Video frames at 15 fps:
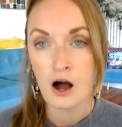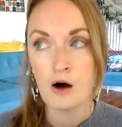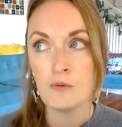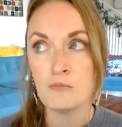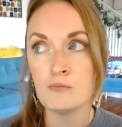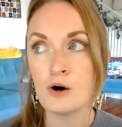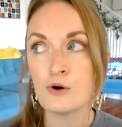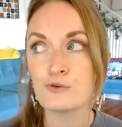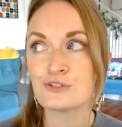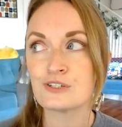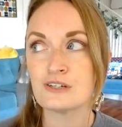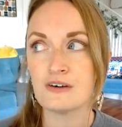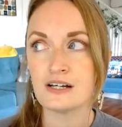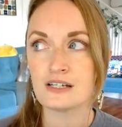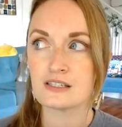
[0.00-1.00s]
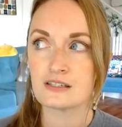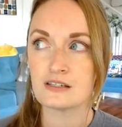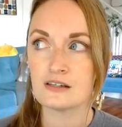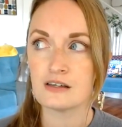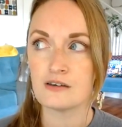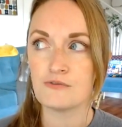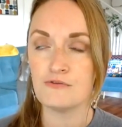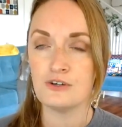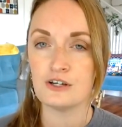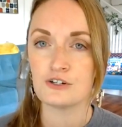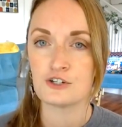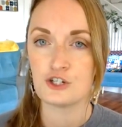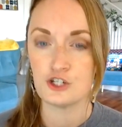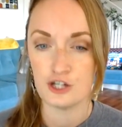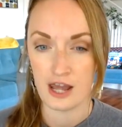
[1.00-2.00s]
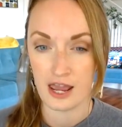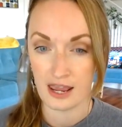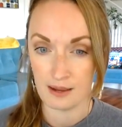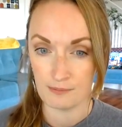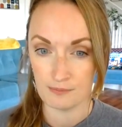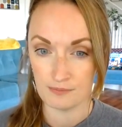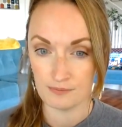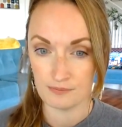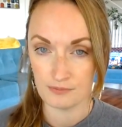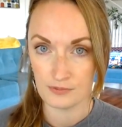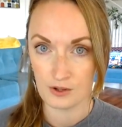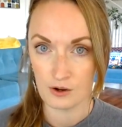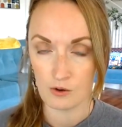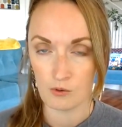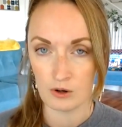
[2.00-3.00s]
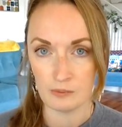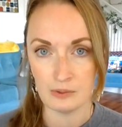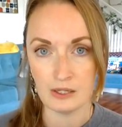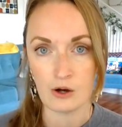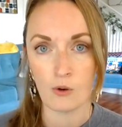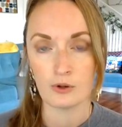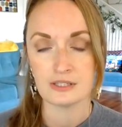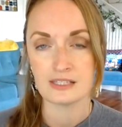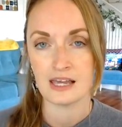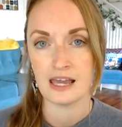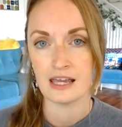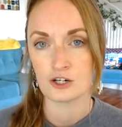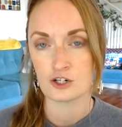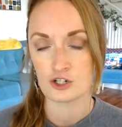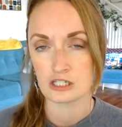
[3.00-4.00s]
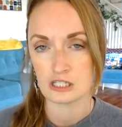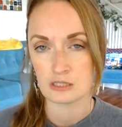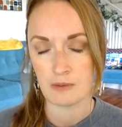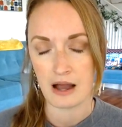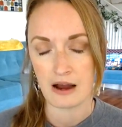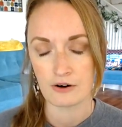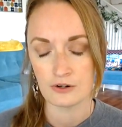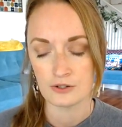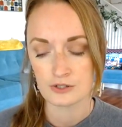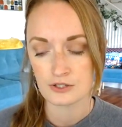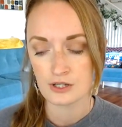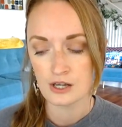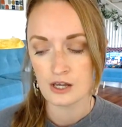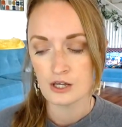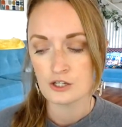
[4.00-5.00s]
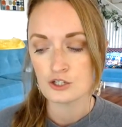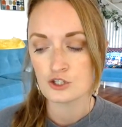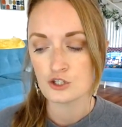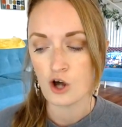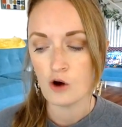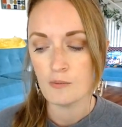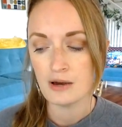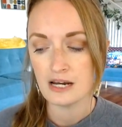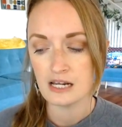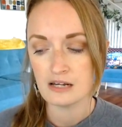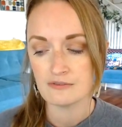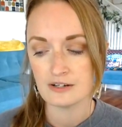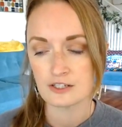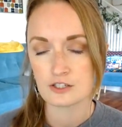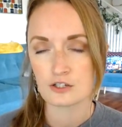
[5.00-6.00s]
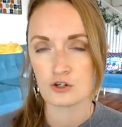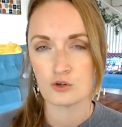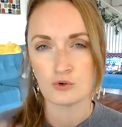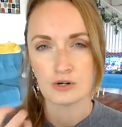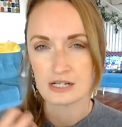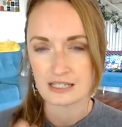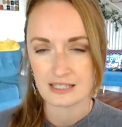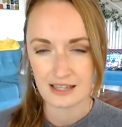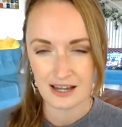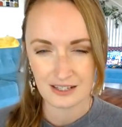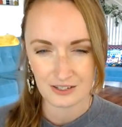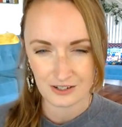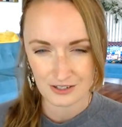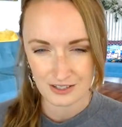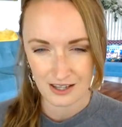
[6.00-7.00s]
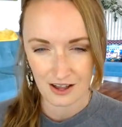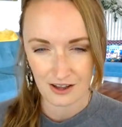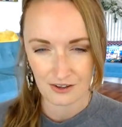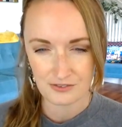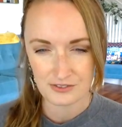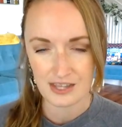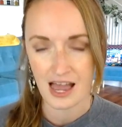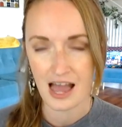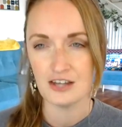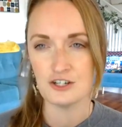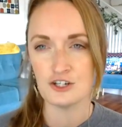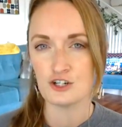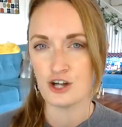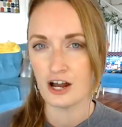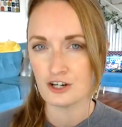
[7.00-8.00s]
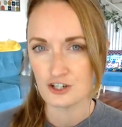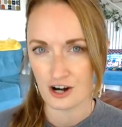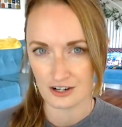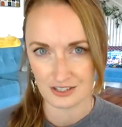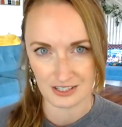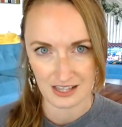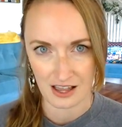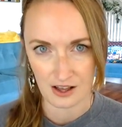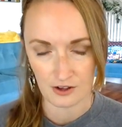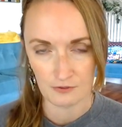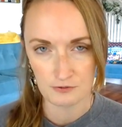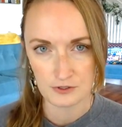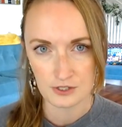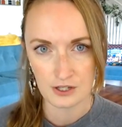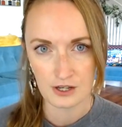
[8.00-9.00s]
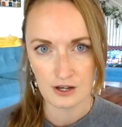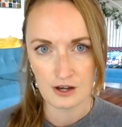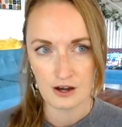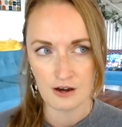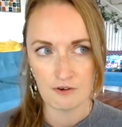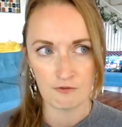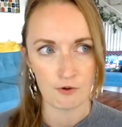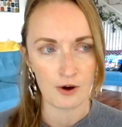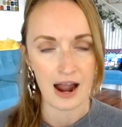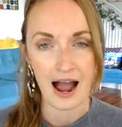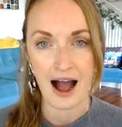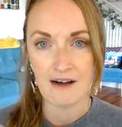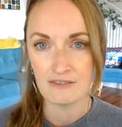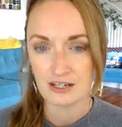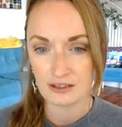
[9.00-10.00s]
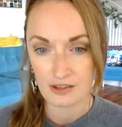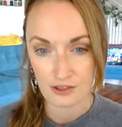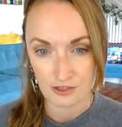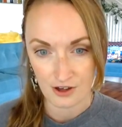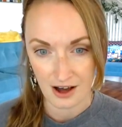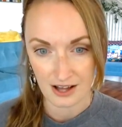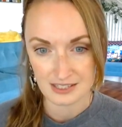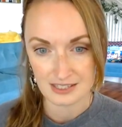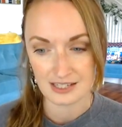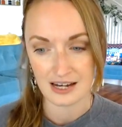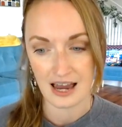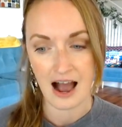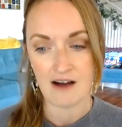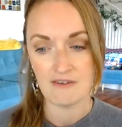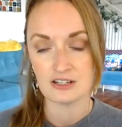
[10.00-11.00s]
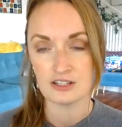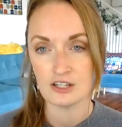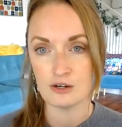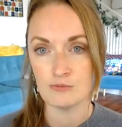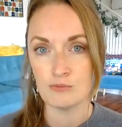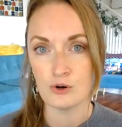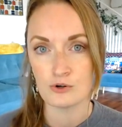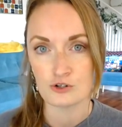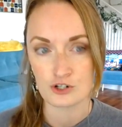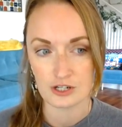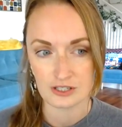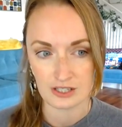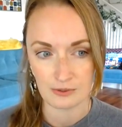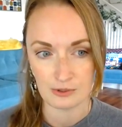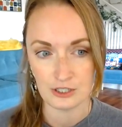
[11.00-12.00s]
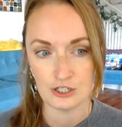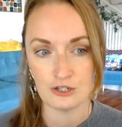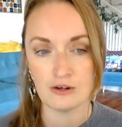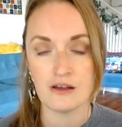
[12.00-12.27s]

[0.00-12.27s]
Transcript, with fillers: Most of us feel shame when we go into anxious spirals. So many of us criticize ourselves and judge ourselves for having the thoughts and having the emotions that we do.